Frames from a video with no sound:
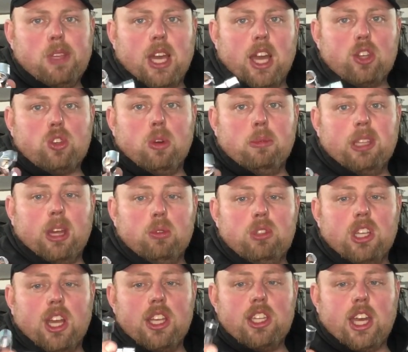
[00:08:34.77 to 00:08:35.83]
cupboard
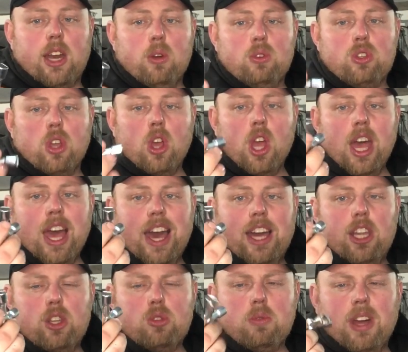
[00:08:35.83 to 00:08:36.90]
outside your house,
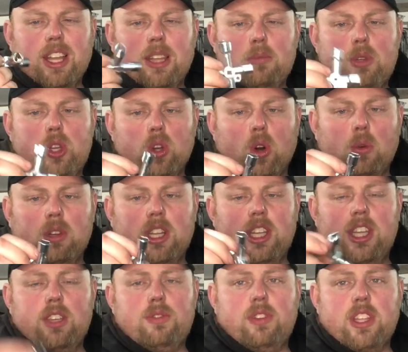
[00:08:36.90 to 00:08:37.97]
and as well, I'm sure one of
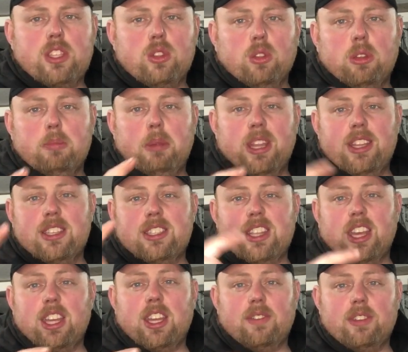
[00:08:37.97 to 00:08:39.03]
these fits in the bins
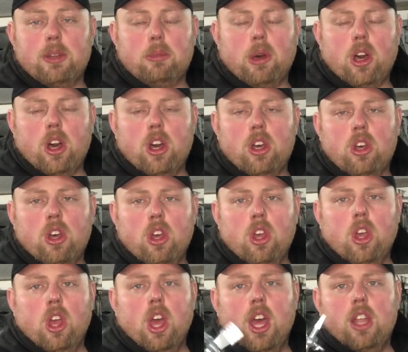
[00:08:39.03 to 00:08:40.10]
that you'd have in a park.
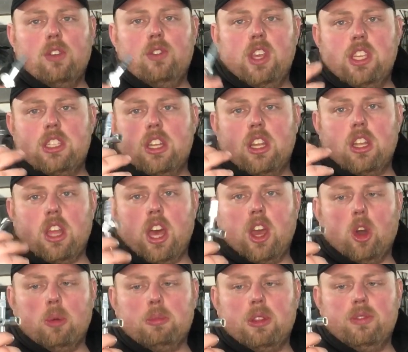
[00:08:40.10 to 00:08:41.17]
The reason I
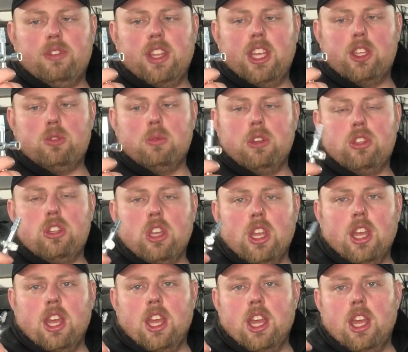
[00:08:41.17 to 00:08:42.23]
opted for this was,
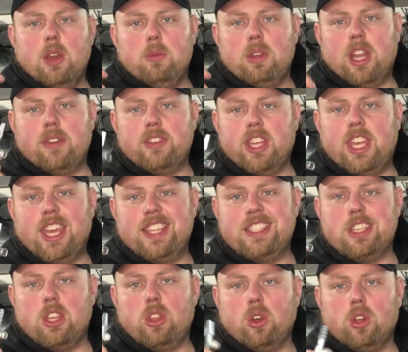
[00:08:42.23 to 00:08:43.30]
with having kids,
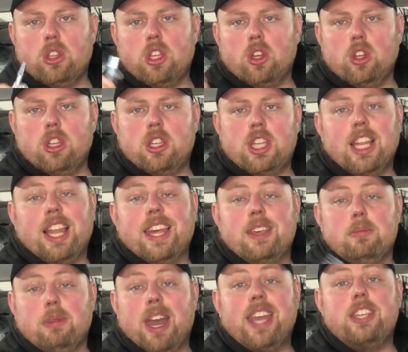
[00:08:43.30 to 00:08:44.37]
I thought they're going to be like
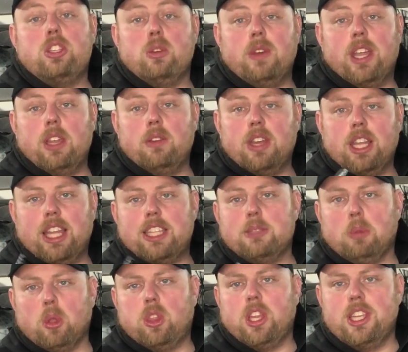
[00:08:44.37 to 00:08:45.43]
my two anyway, like to
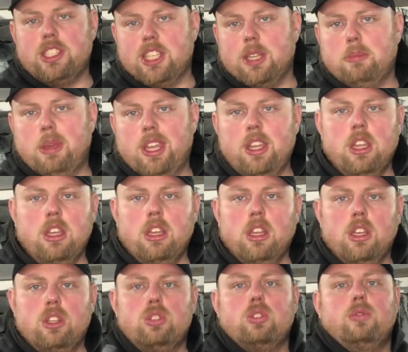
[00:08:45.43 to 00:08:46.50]
put things in the bin.
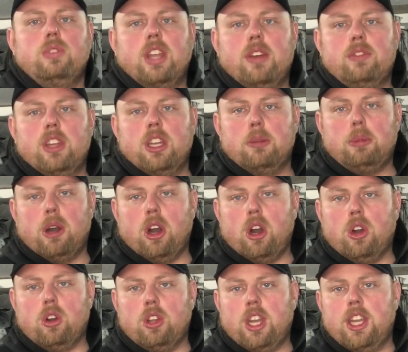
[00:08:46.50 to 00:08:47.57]
So whatever in the
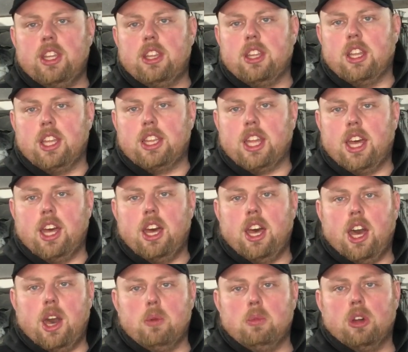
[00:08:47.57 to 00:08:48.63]
park or anything like that,
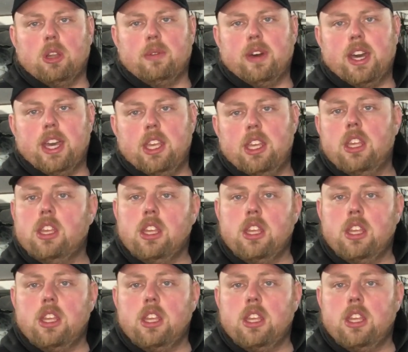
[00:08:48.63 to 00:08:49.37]
and one of my